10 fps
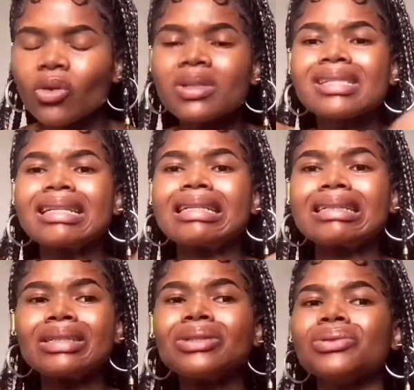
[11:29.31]
which is like
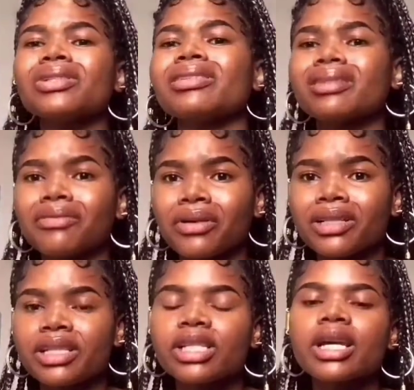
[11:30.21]
a huge
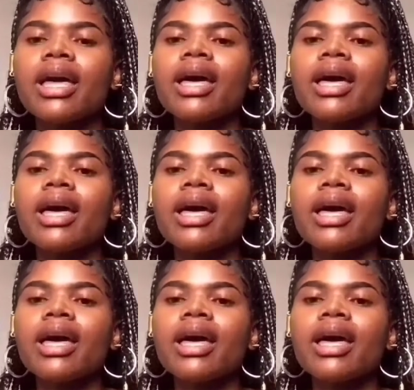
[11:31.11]
disadvantage.